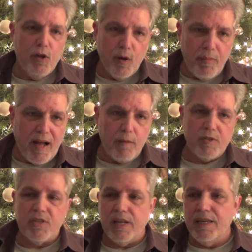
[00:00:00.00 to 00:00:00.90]
Your
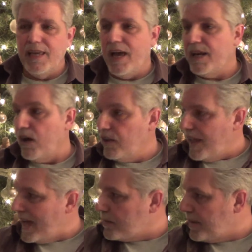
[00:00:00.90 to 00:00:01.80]
Bible said again. A
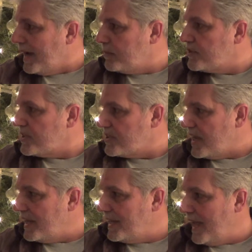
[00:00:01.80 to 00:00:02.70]
lot of Bibles
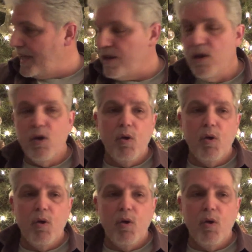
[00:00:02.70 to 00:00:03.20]
say again.